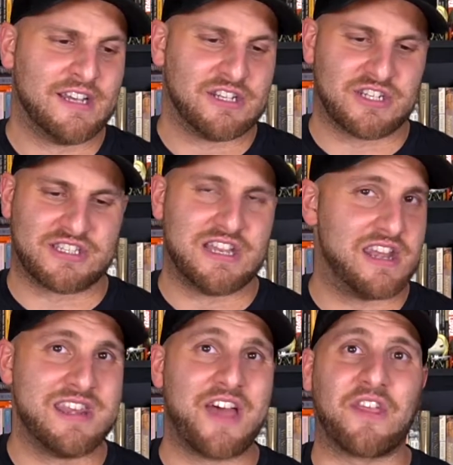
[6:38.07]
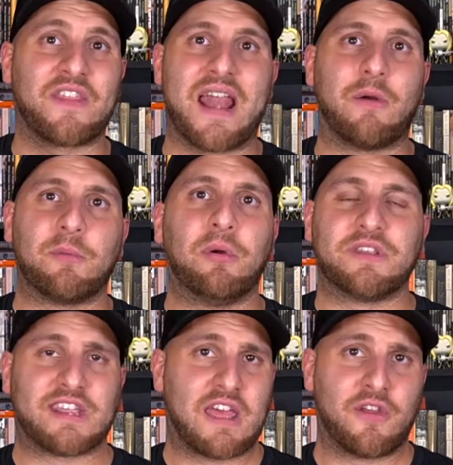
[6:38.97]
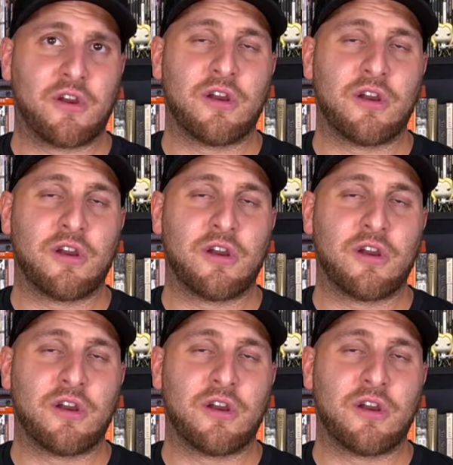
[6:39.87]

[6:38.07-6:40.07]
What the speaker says: just nothing that I would put together.